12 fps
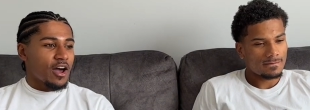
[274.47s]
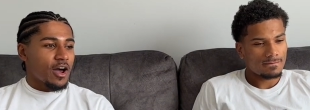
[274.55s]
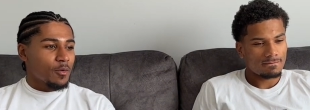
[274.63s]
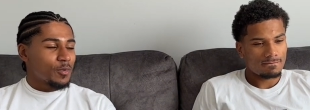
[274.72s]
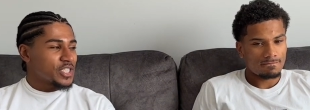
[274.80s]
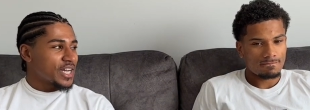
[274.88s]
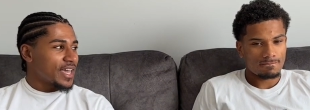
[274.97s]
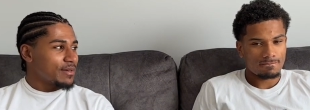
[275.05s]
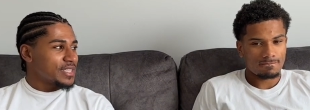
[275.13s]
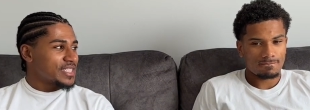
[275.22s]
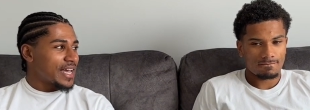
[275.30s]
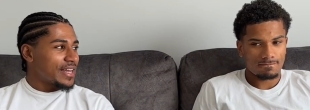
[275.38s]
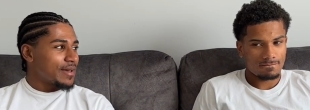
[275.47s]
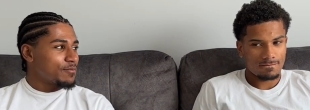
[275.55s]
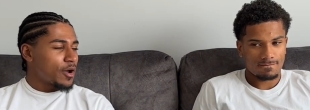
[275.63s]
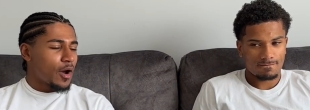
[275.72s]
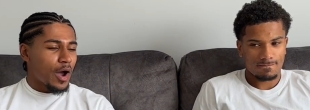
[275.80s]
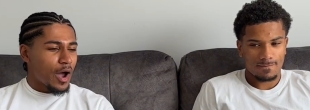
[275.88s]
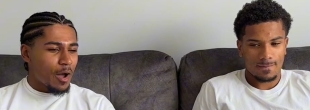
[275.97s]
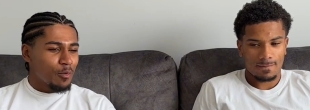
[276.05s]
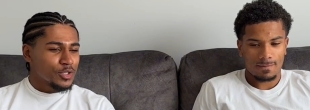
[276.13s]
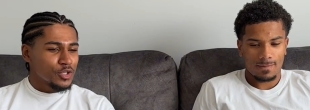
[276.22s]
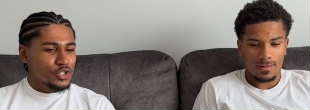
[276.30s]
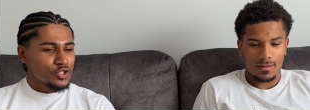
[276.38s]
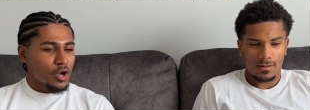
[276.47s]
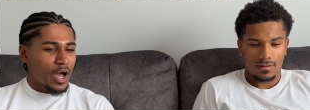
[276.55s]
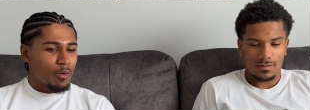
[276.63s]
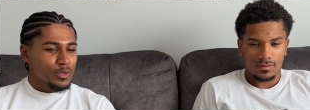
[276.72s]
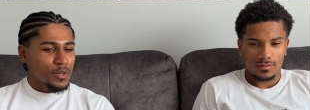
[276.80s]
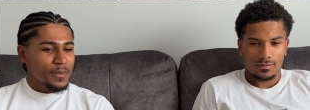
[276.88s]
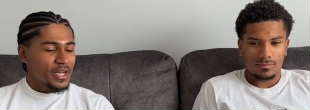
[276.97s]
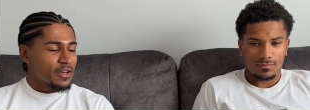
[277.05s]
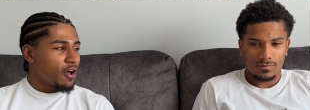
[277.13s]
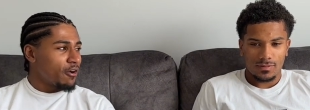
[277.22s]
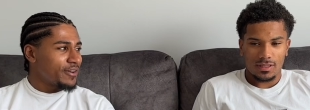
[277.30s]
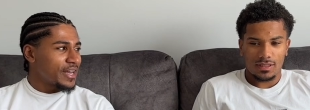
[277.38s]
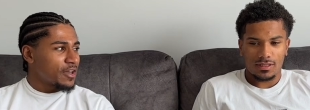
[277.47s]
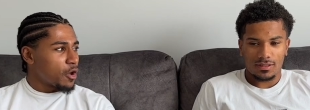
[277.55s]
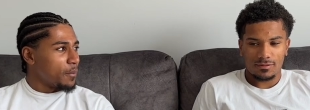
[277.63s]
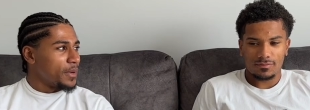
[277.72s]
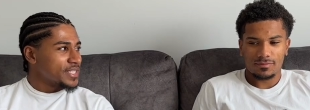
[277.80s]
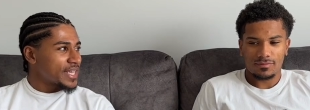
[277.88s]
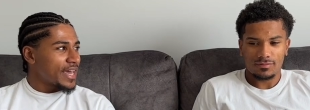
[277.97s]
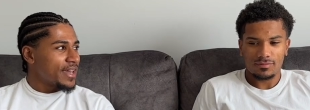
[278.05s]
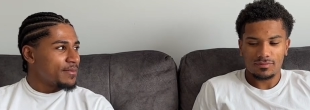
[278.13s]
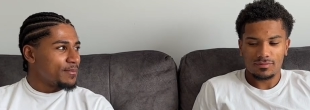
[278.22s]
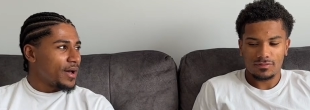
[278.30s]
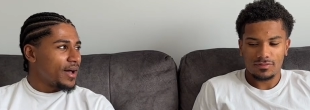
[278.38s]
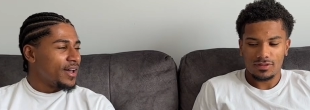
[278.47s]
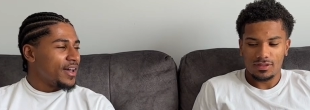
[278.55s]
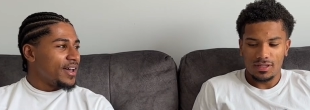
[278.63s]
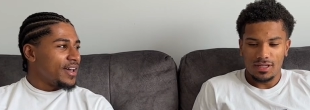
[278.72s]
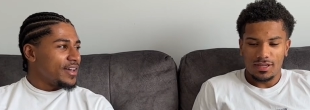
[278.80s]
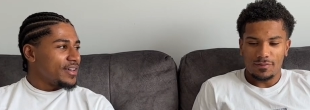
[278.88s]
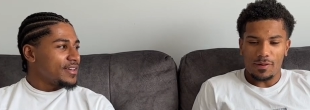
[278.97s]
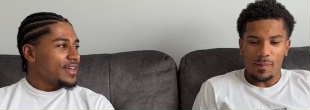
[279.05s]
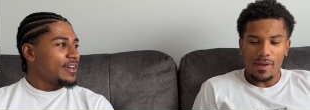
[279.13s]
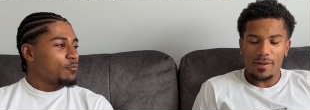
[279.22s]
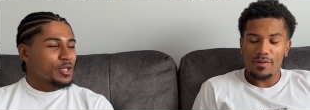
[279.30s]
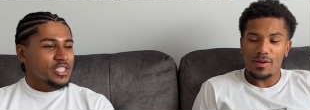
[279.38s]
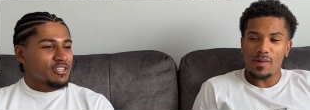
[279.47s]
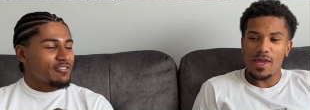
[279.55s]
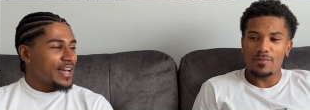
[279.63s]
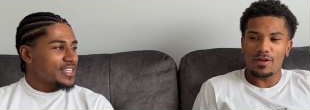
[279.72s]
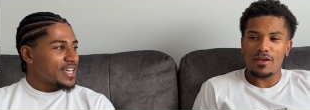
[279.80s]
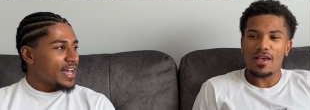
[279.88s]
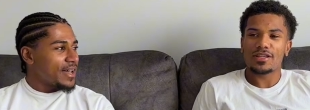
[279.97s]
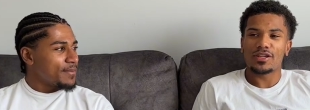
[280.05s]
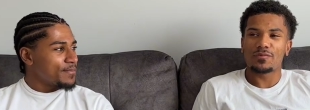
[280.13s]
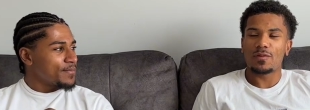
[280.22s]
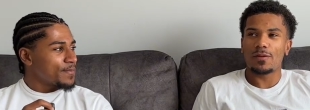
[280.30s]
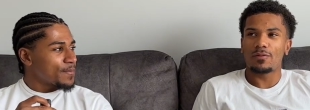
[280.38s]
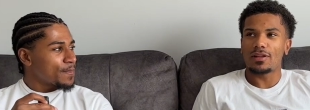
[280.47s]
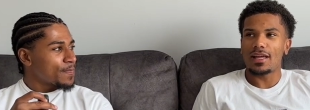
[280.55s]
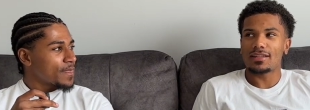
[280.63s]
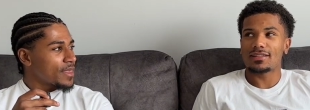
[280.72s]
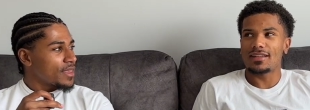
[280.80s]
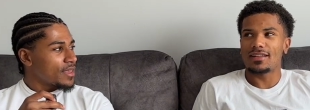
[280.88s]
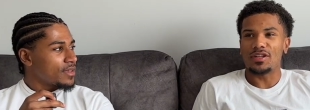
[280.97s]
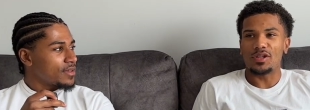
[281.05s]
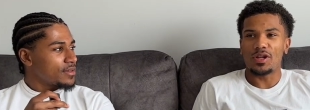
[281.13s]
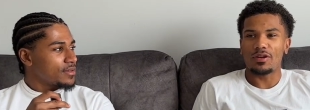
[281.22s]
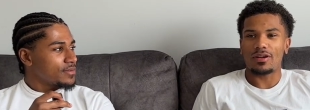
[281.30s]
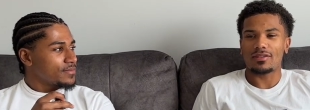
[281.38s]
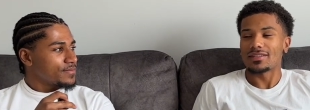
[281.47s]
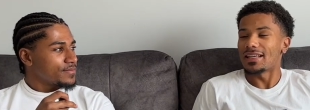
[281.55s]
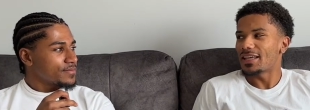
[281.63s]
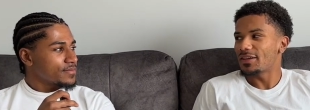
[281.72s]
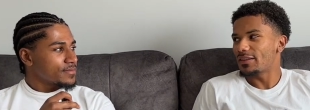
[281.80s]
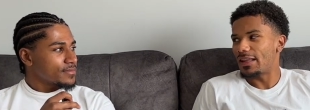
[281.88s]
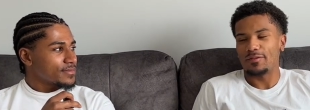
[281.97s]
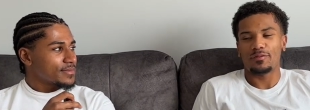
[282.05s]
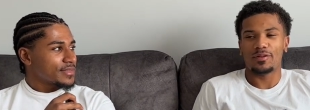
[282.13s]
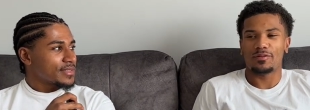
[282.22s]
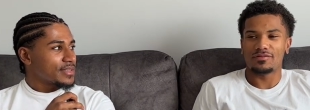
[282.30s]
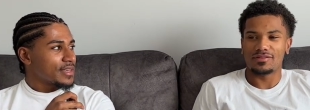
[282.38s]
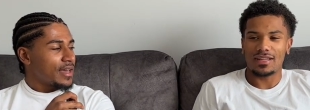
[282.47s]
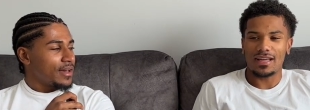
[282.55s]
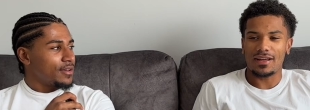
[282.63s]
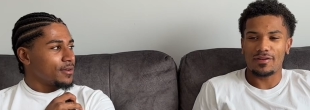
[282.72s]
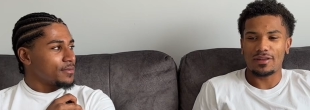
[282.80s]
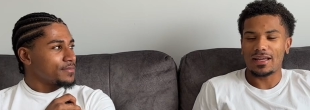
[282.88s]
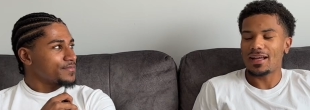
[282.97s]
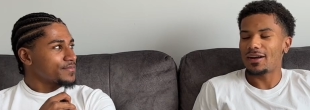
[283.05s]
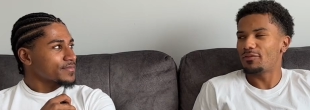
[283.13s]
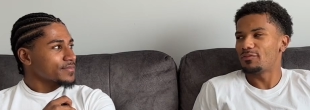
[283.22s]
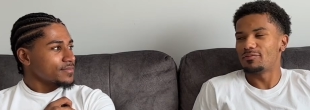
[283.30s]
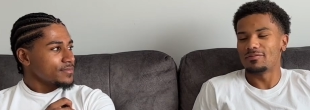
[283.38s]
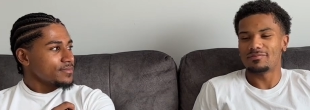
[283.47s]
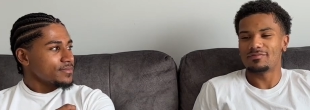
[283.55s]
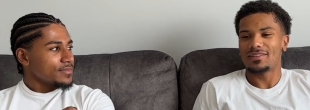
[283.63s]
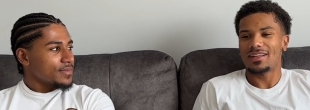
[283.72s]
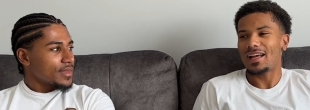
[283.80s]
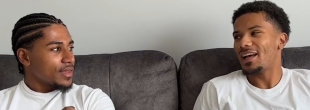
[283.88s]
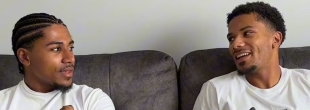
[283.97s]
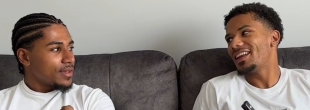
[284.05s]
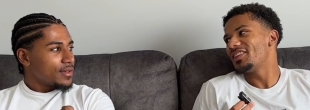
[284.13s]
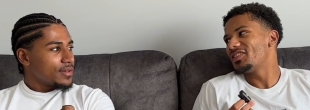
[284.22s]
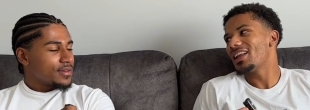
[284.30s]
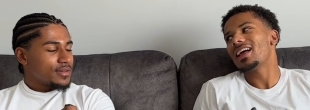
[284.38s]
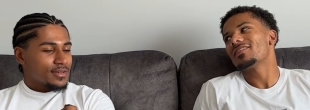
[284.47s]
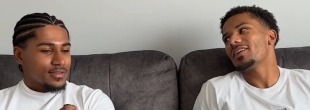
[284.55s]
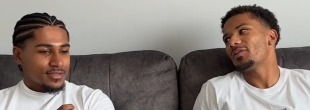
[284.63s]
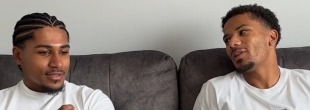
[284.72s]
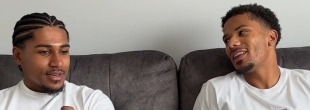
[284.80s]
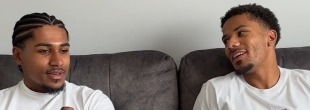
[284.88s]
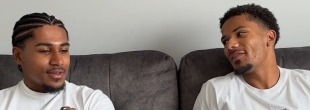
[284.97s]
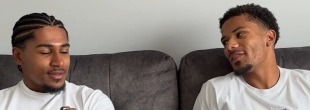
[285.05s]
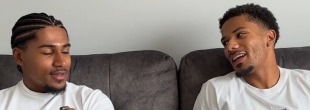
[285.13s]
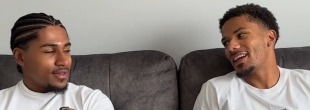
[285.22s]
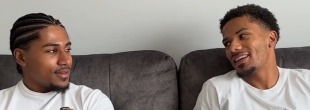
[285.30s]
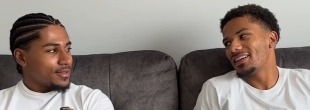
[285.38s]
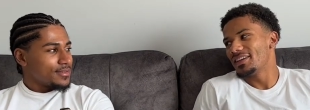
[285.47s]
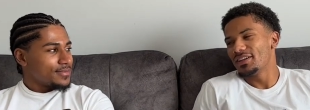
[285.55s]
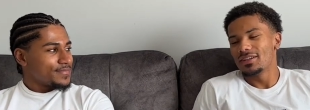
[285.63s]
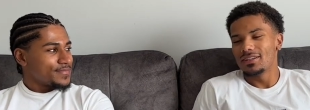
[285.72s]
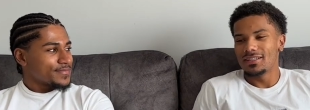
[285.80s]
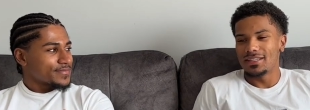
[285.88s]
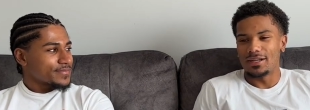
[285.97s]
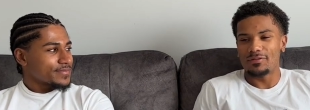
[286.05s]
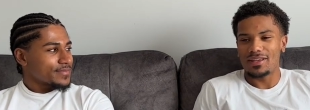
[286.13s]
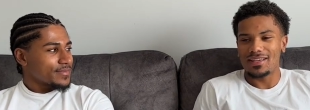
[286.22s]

Speaker 1: oh, I wish I came to Thailand, but oh, I was unsure, I was umming and ahhing, yeah. and I almost came, but well, maybe wasn't maybe the right time. because
Speaker 2: people like didn't know how sick it, like we was, Yeah, I like, know. like how high energy lifestyle we Yeah, live. Like, yeah. you know, when